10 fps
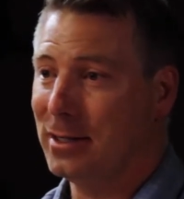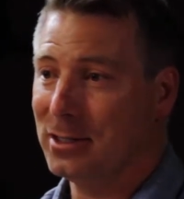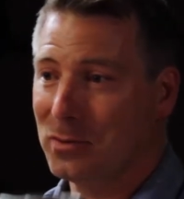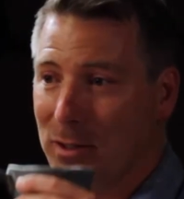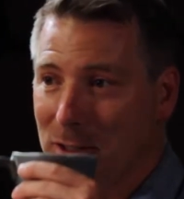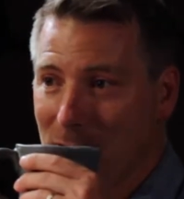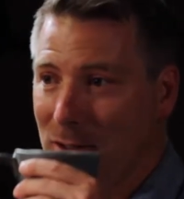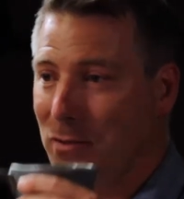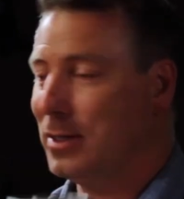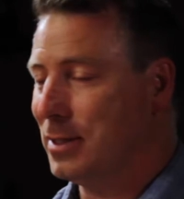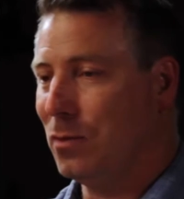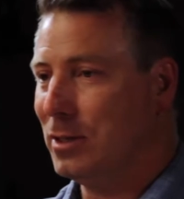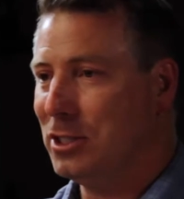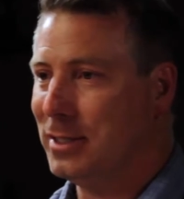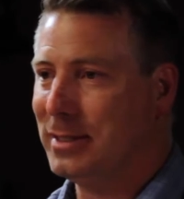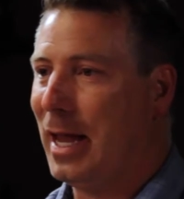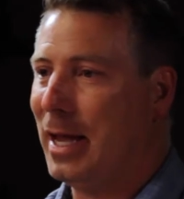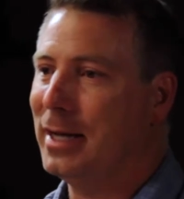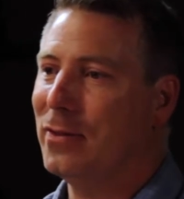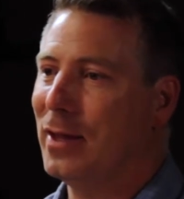It just wants you to do this. I don't want you to say
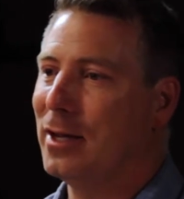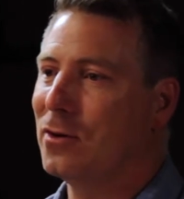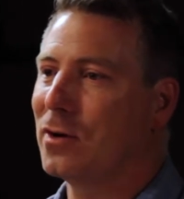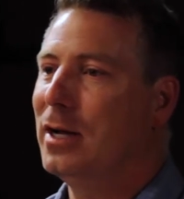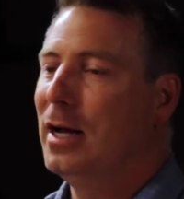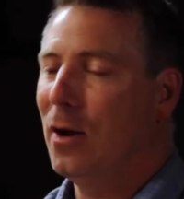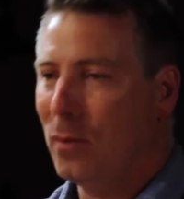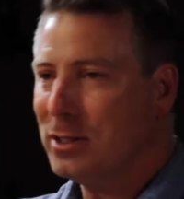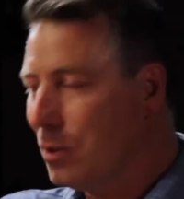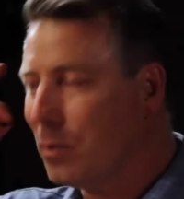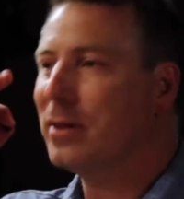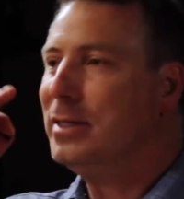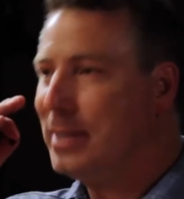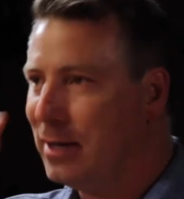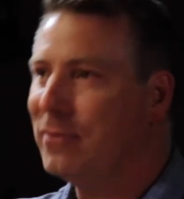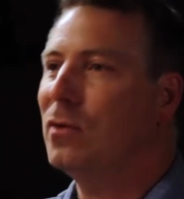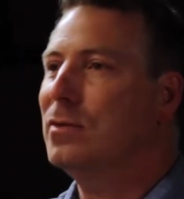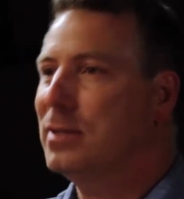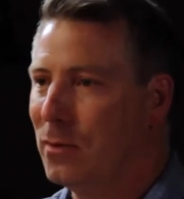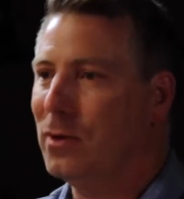anything, or I want you to wear these
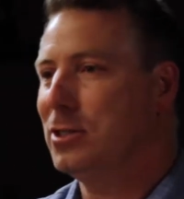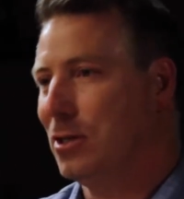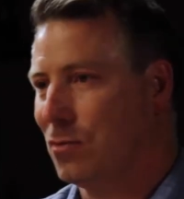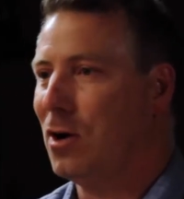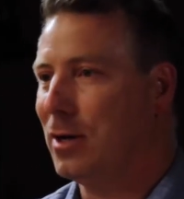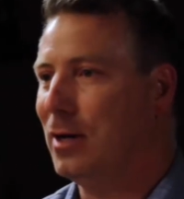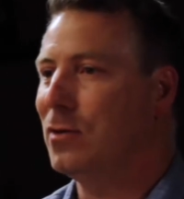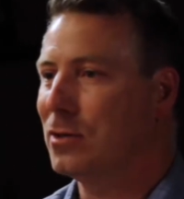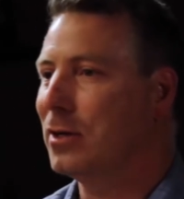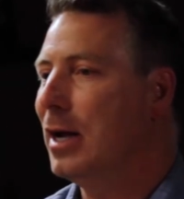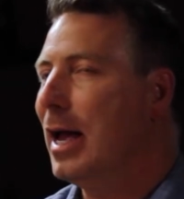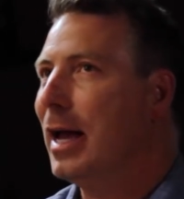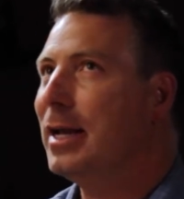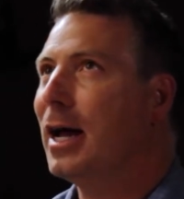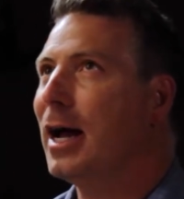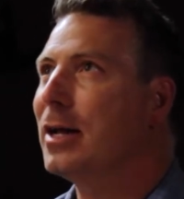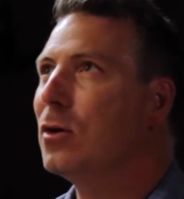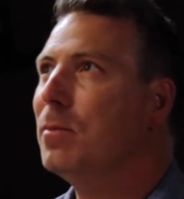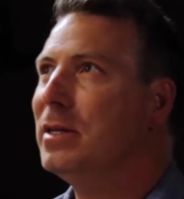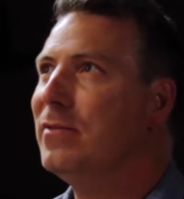headphones and I want you to rock out. Or yeah. and I
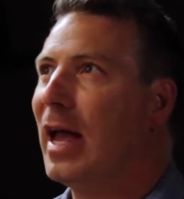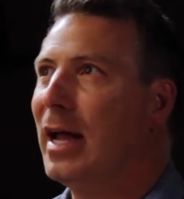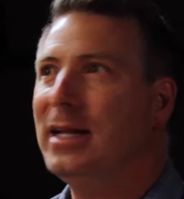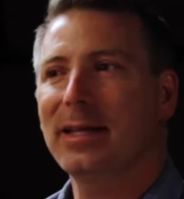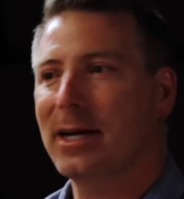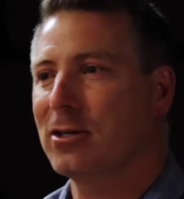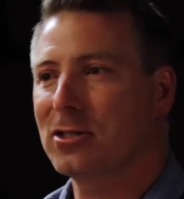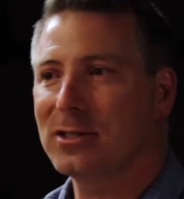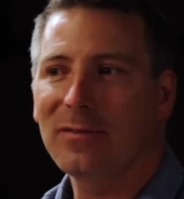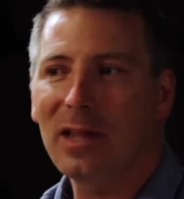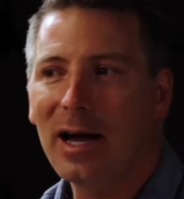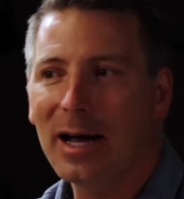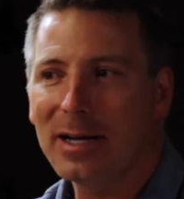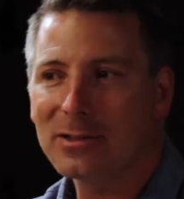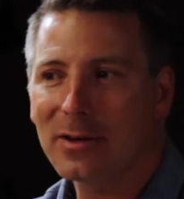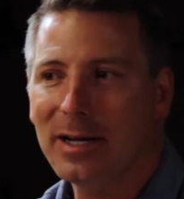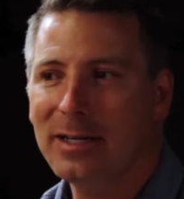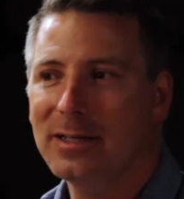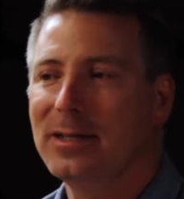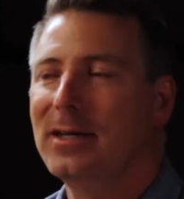don't believe any of the characters have lines,
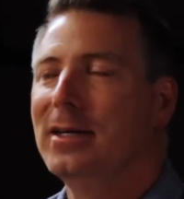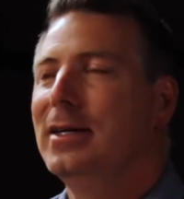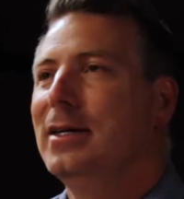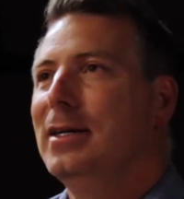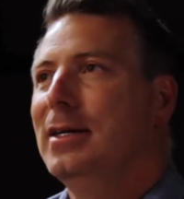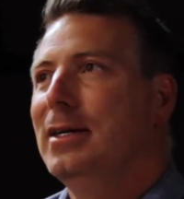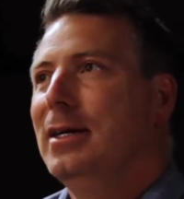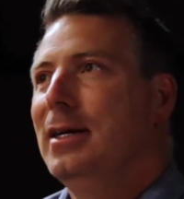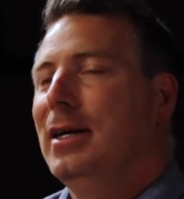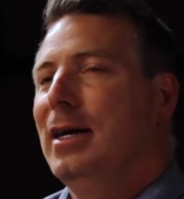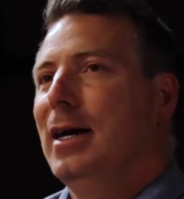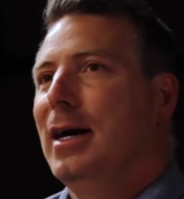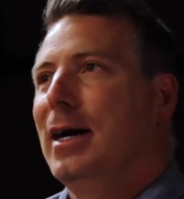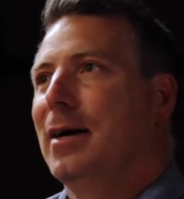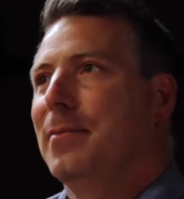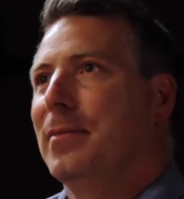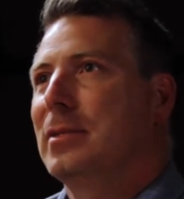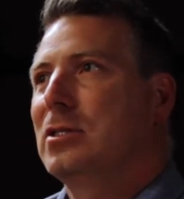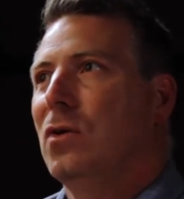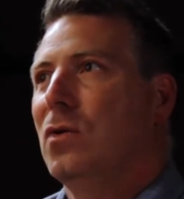right? Um,
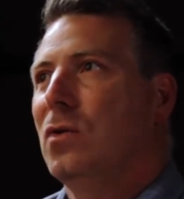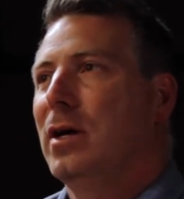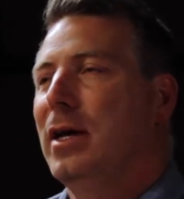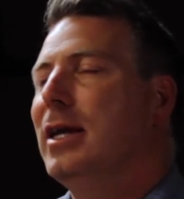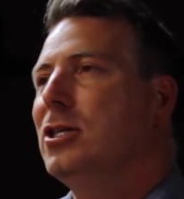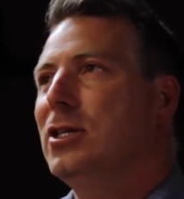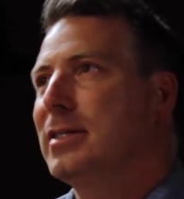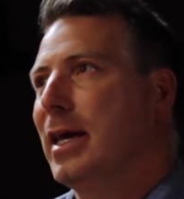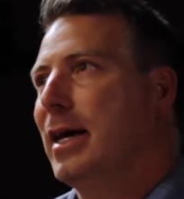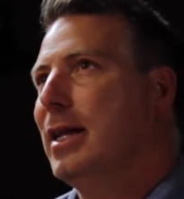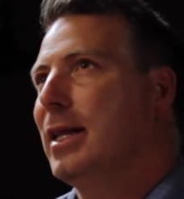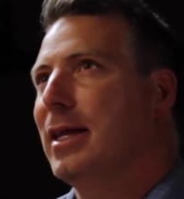so and I shouldn't say that.